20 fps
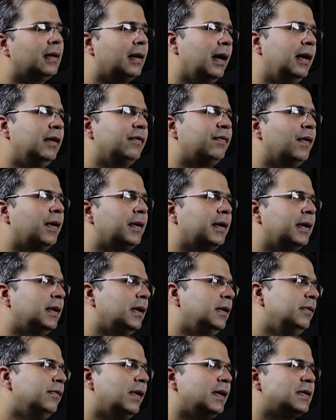hand, for an
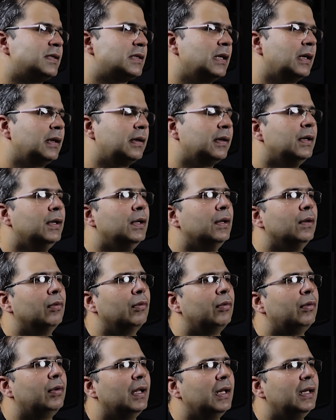investor
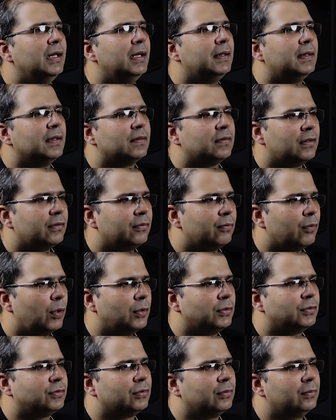who really doesn't
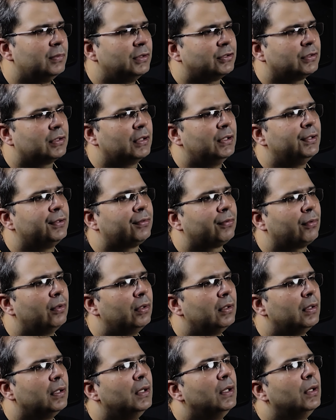want so much
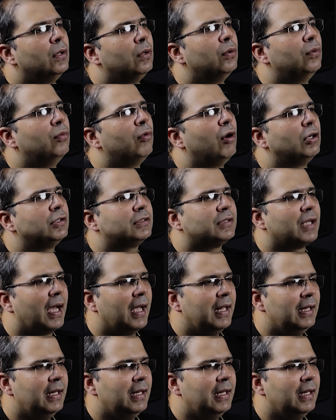control, who wants high